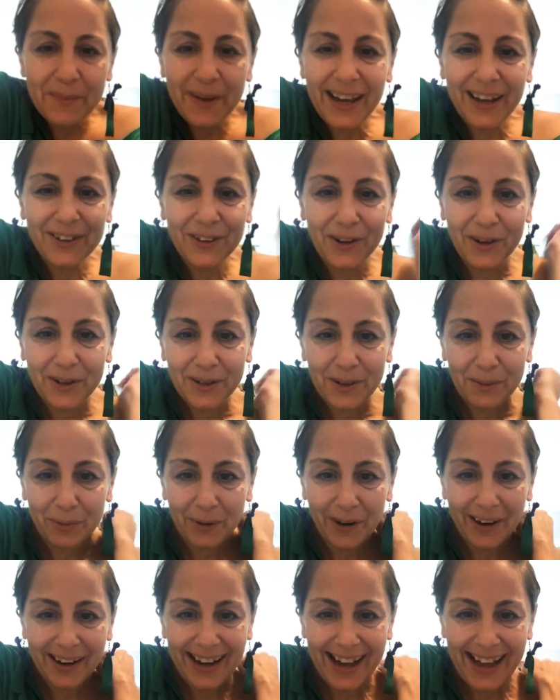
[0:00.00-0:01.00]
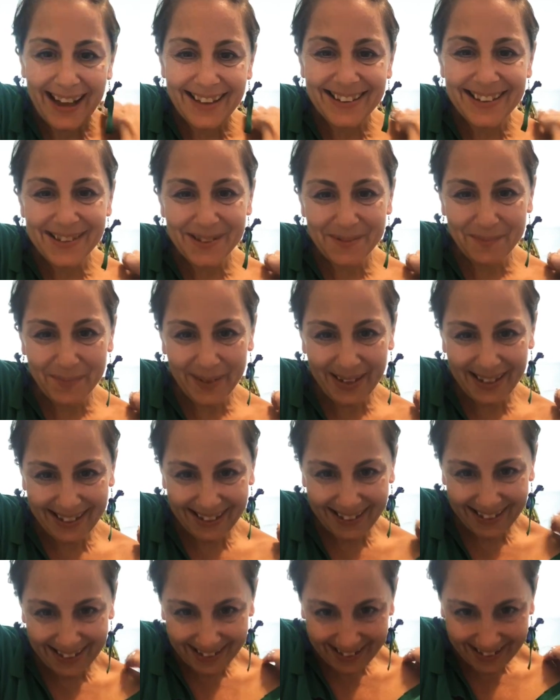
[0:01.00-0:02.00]
me how long the broadcast has
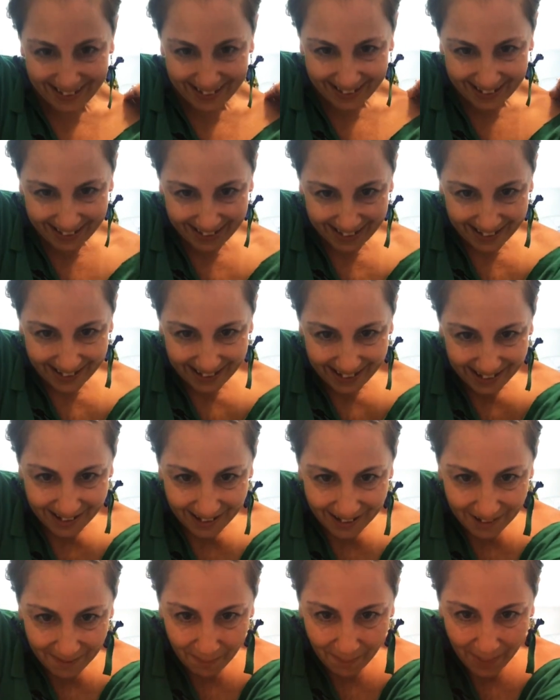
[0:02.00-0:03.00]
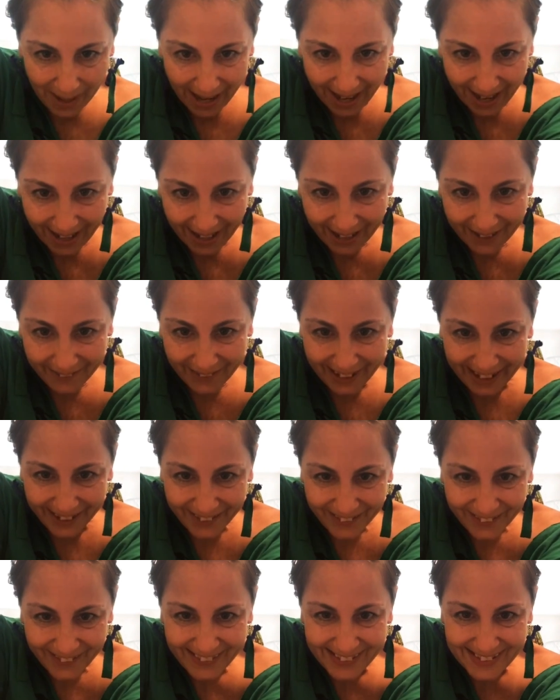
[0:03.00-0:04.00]
been. Bye,
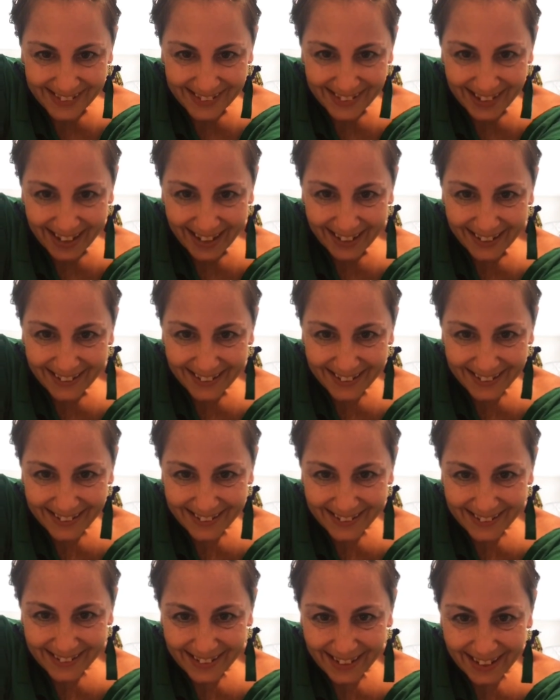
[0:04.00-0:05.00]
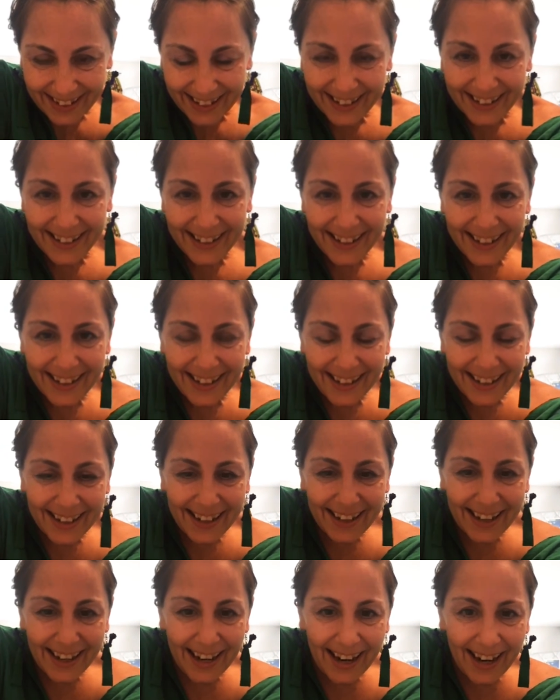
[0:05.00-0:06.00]
wait, who is that? Just a second.
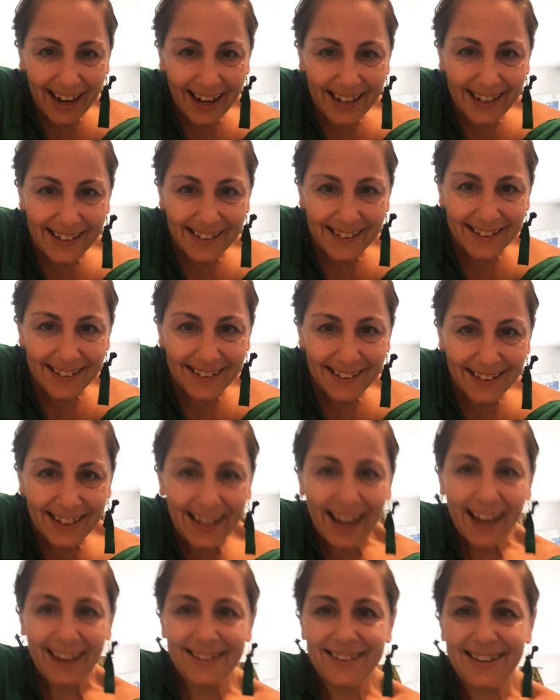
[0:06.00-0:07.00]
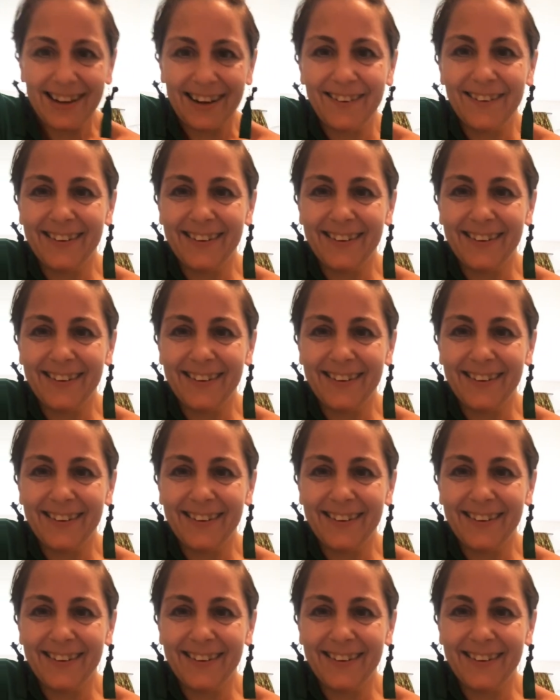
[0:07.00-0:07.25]
I didn't see, yeah, John,